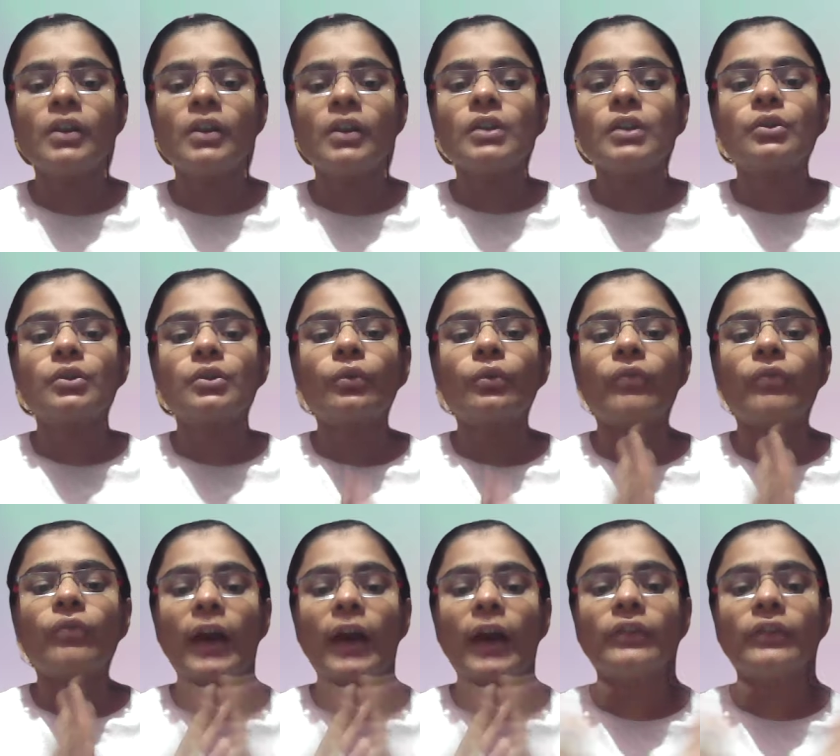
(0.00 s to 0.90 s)
So
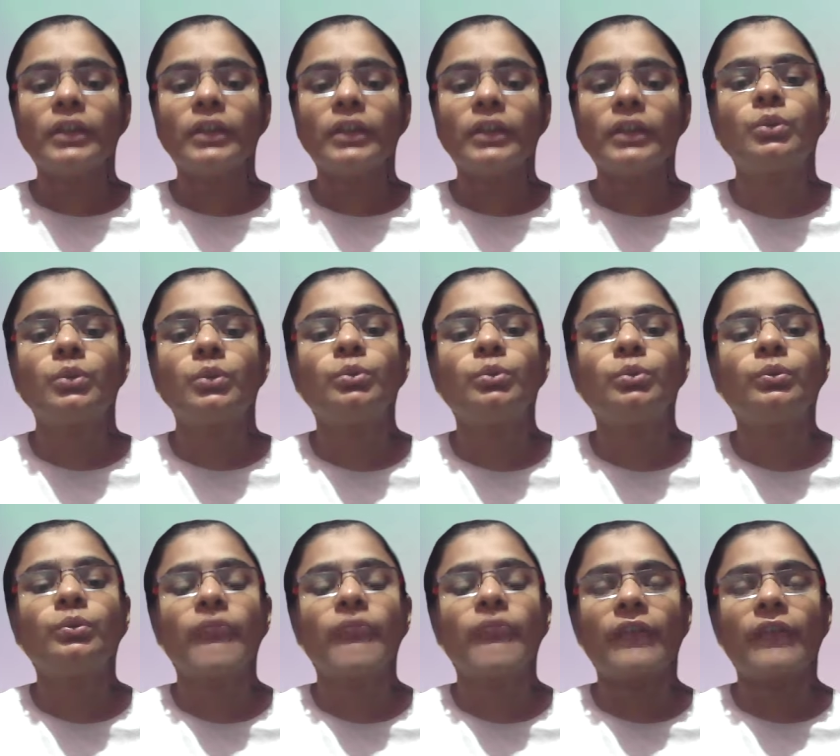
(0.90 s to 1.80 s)
why we need to
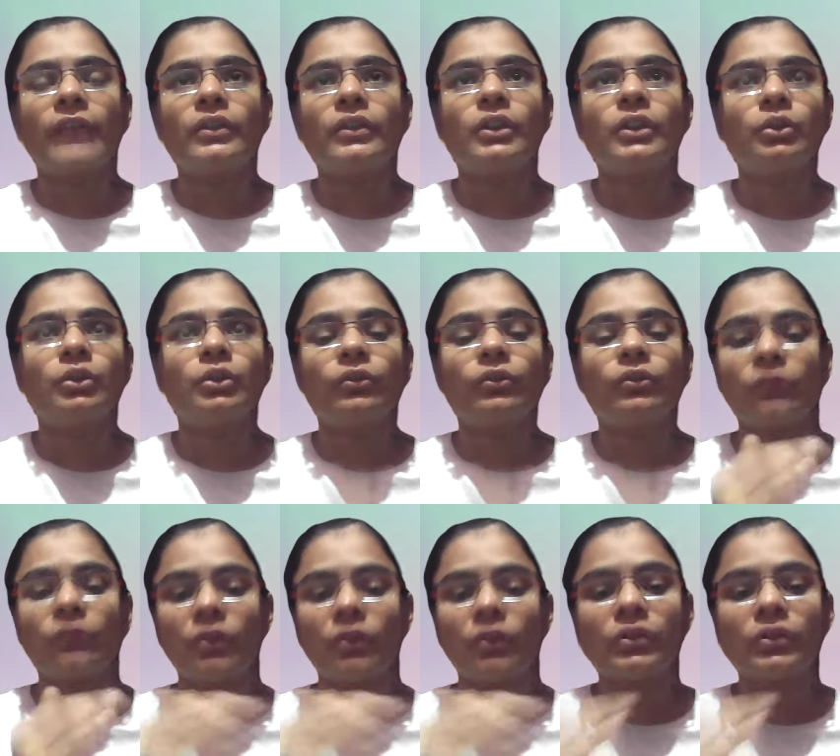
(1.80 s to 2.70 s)

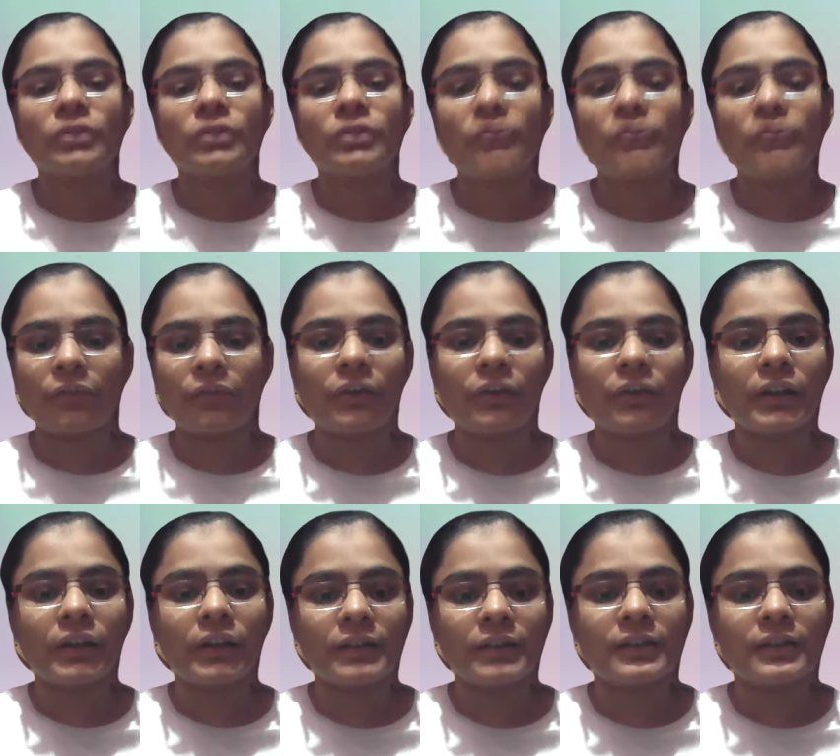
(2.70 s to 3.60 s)
follow the software
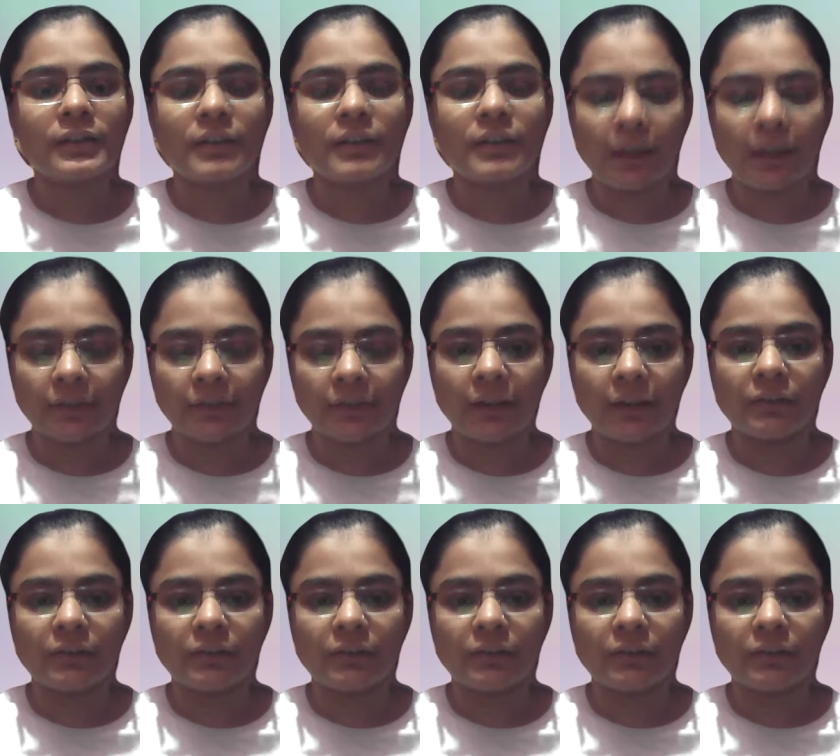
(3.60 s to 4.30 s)
testing life cycle?